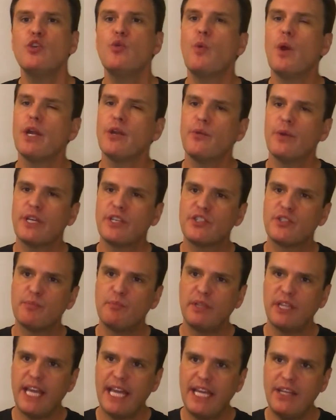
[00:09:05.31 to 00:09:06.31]
you want to
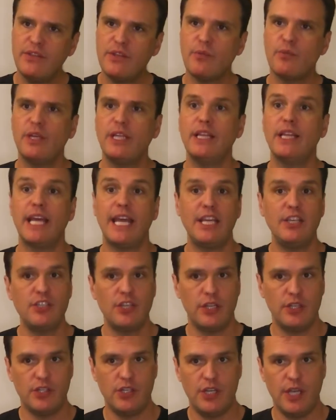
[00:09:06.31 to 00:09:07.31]
explain the
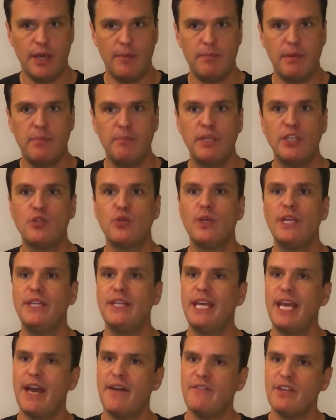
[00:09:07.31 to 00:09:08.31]
relationship
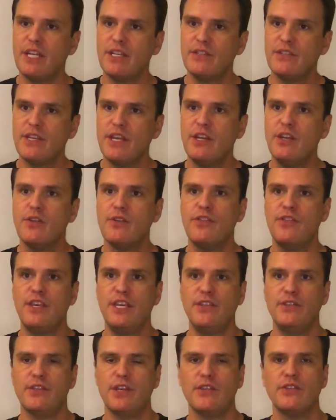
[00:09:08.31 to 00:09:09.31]
between the evidence and your
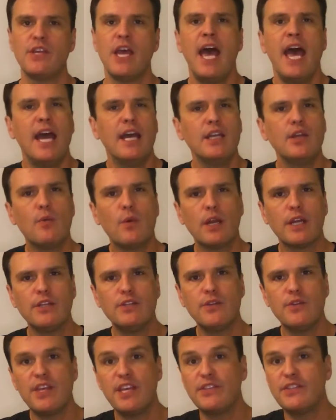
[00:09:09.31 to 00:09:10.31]
thesis, and you want
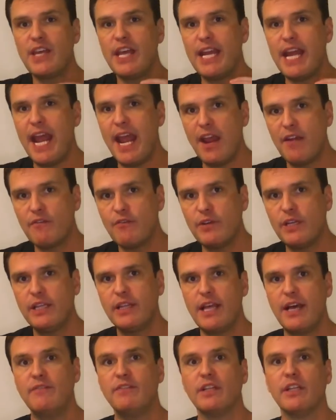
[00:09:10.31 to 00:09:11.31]
to do this at every
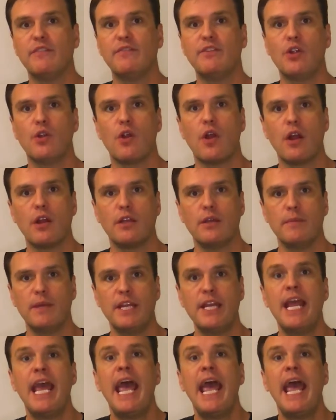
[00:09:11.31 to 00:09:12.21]
level of your argument.